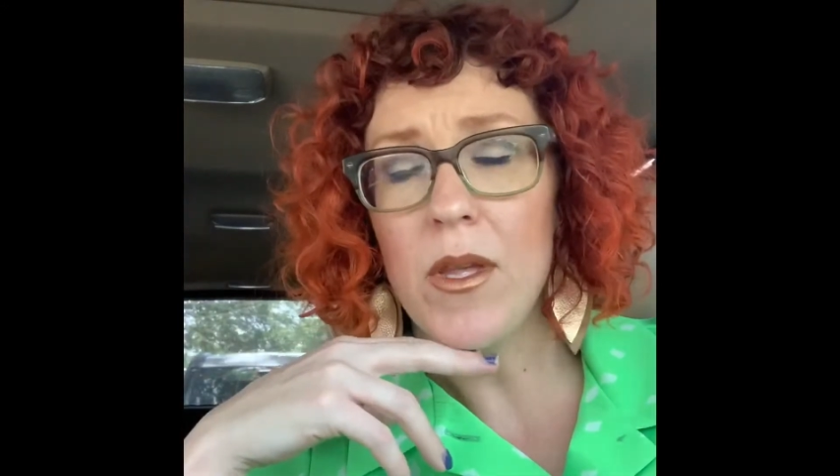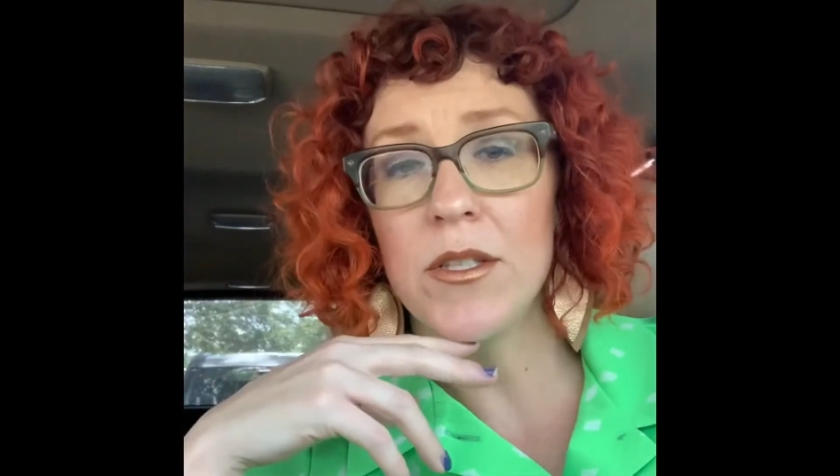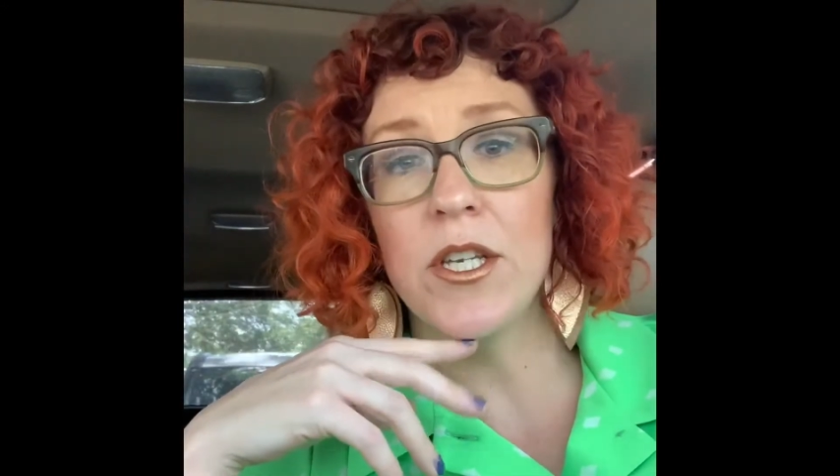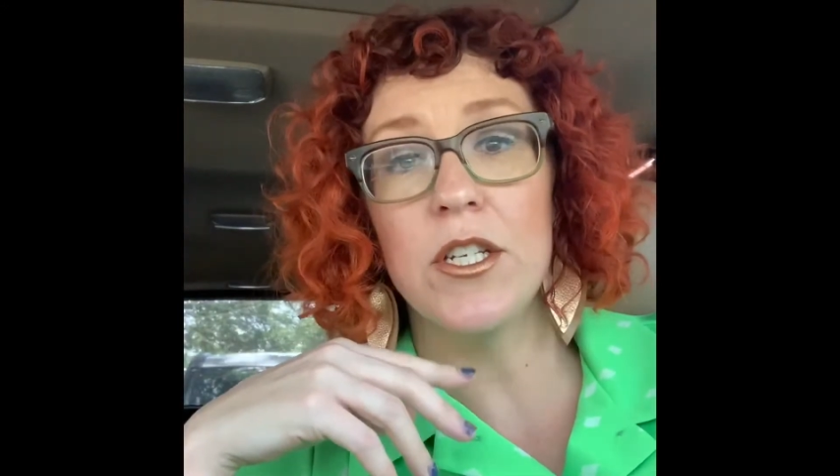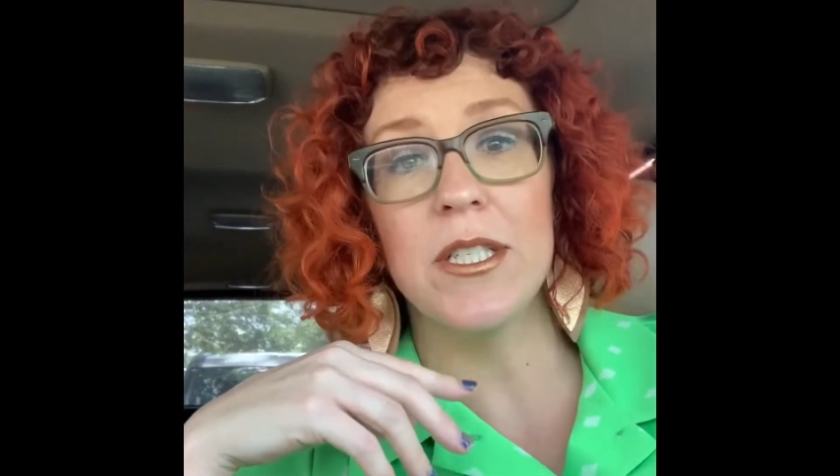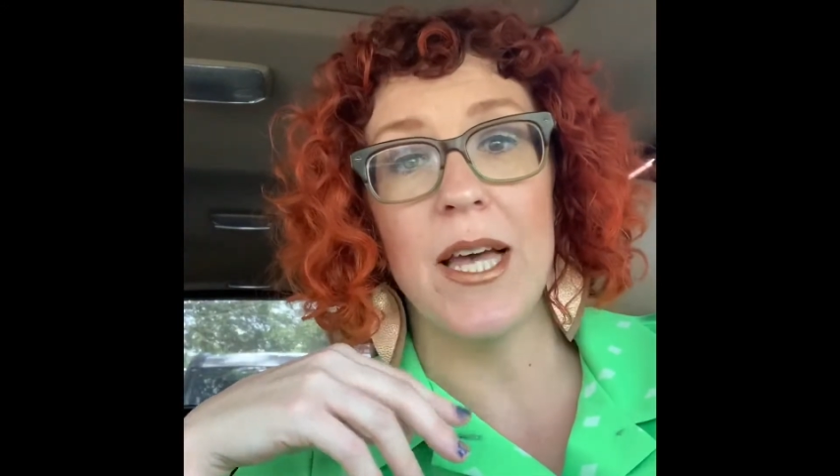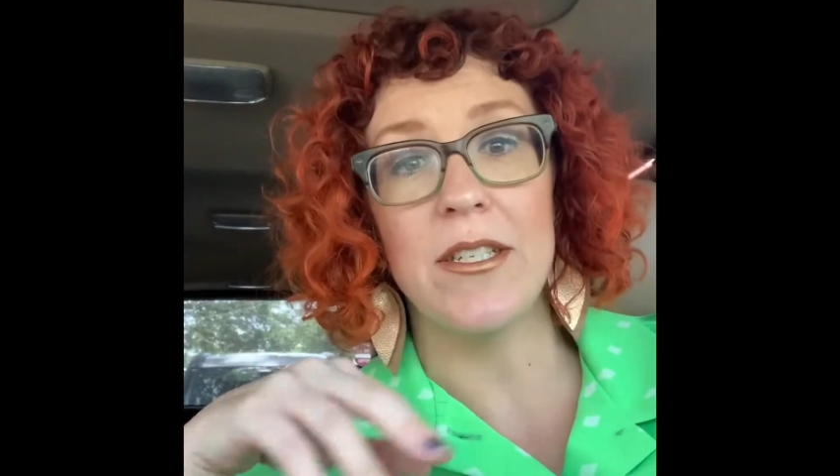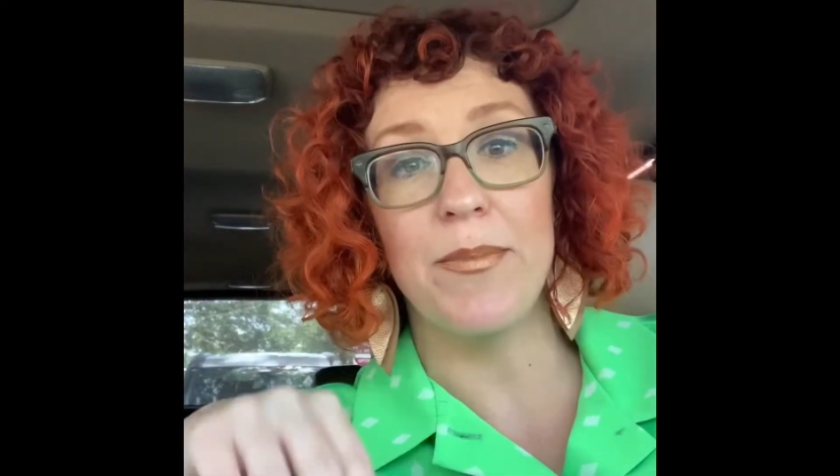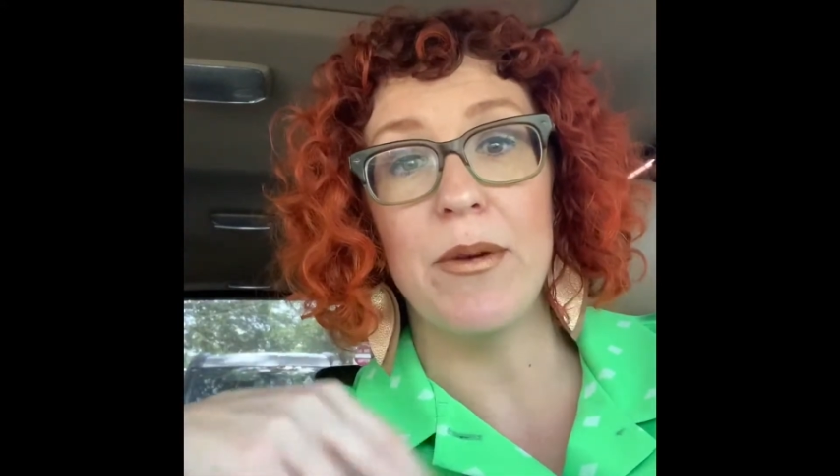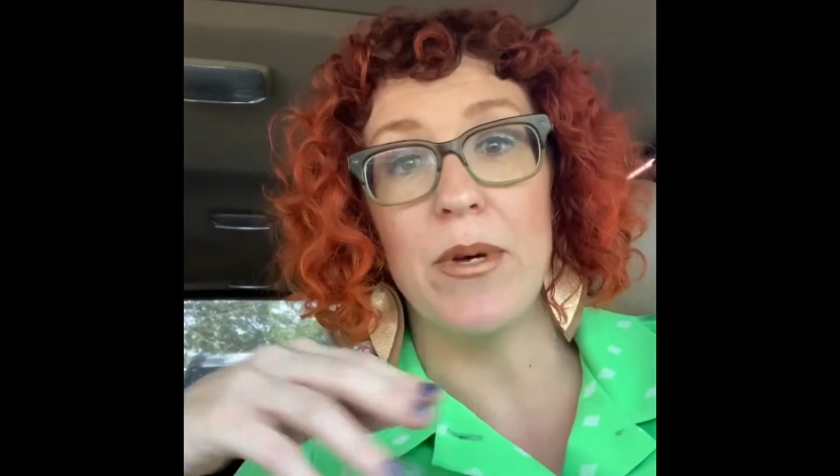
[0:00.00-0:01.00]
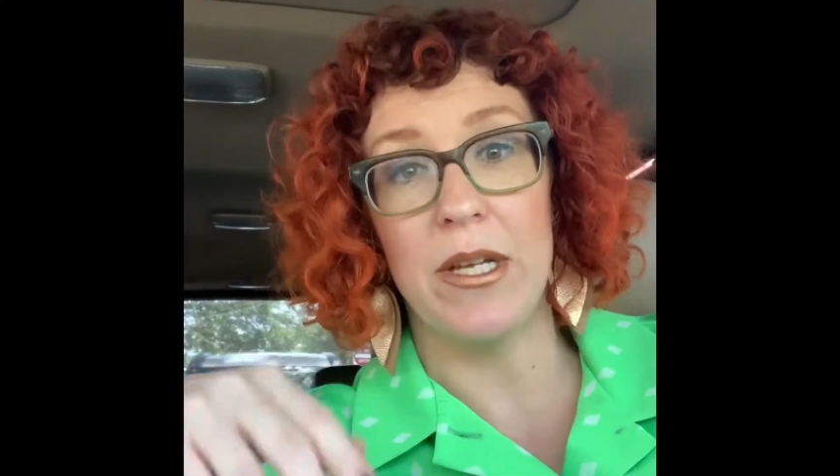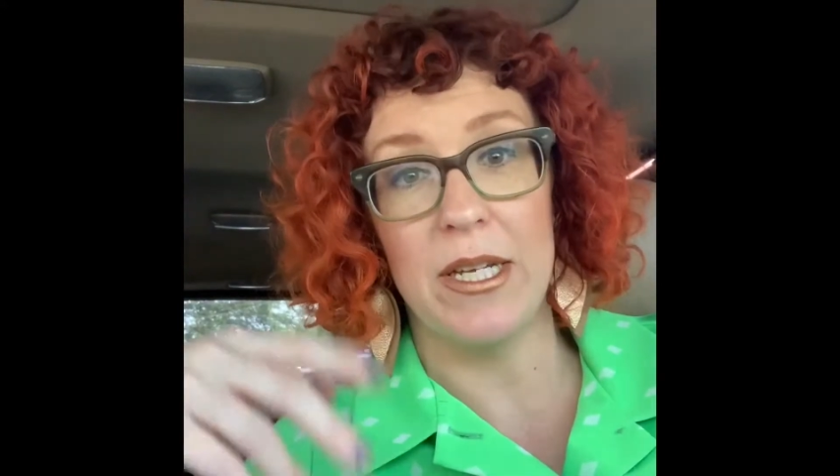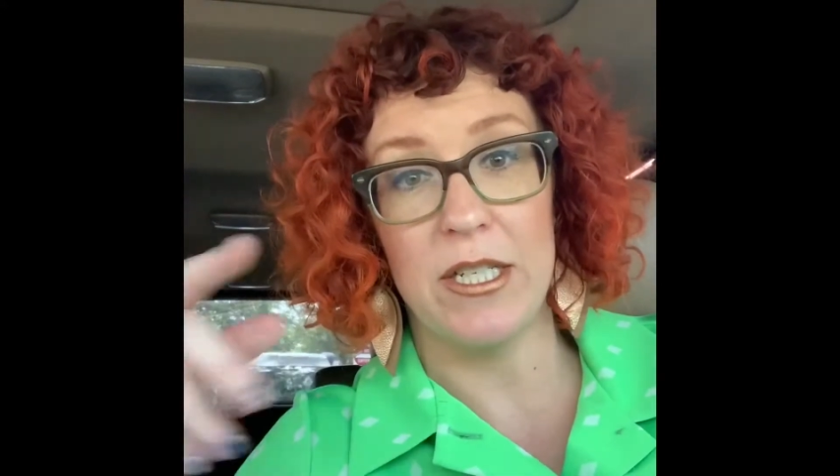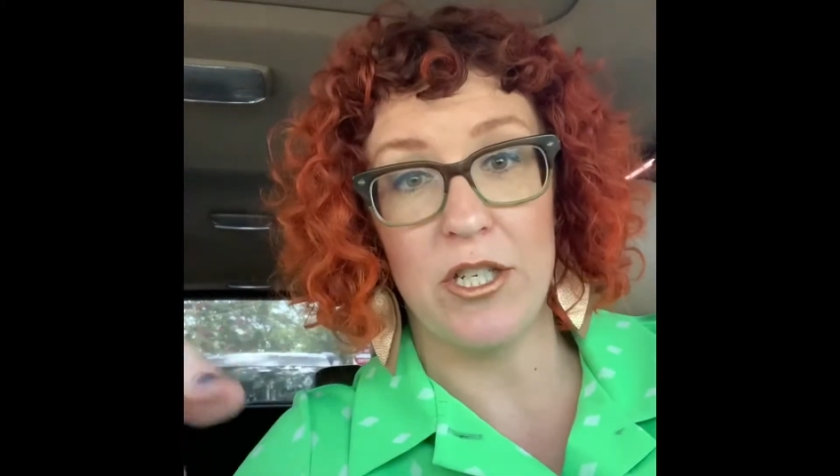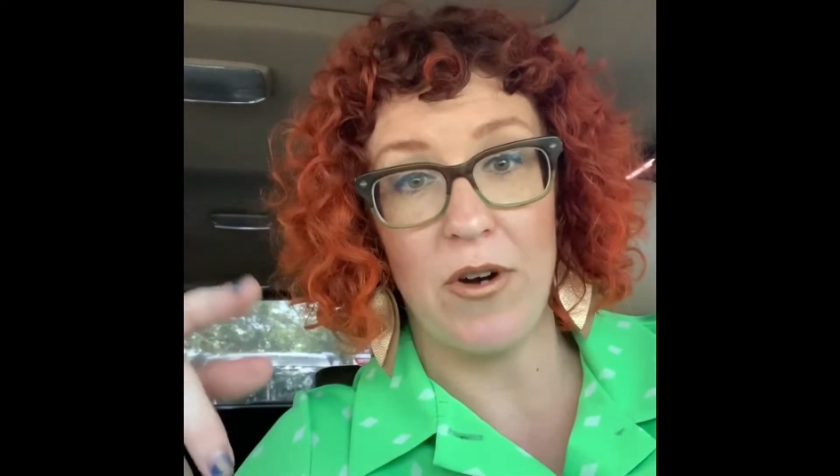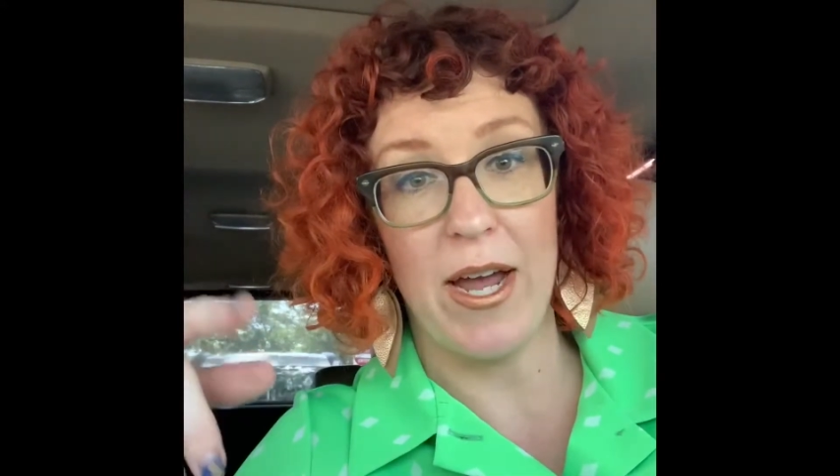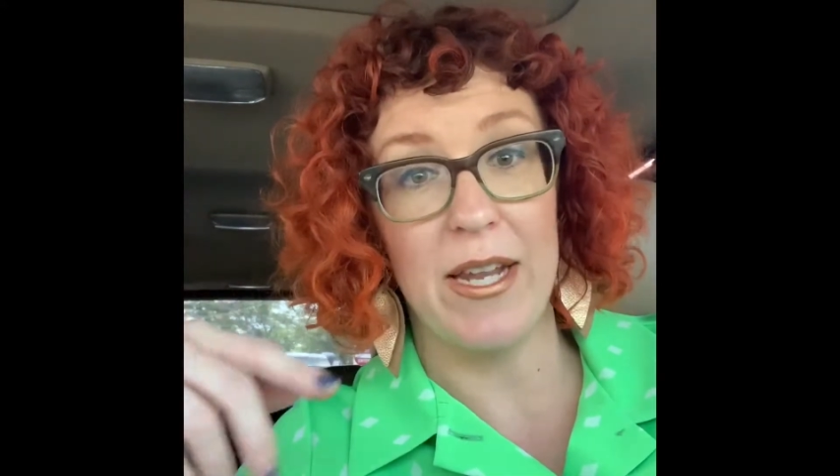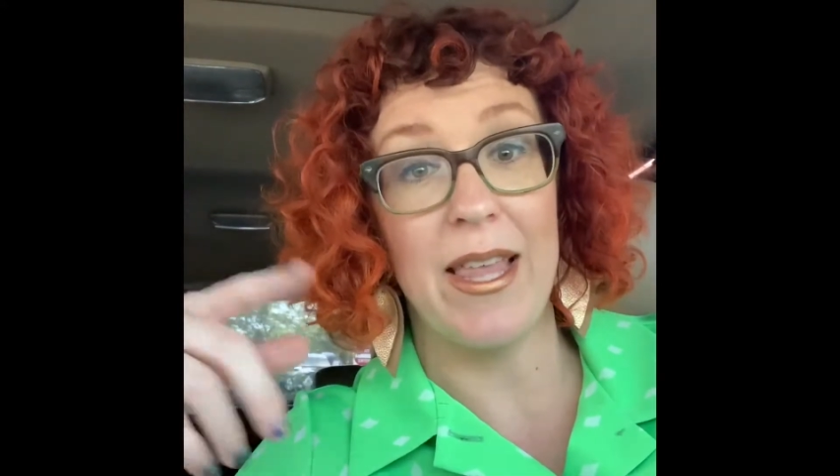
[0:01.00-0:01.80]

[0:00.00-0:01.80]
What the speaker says: So you just have to be willing to try it,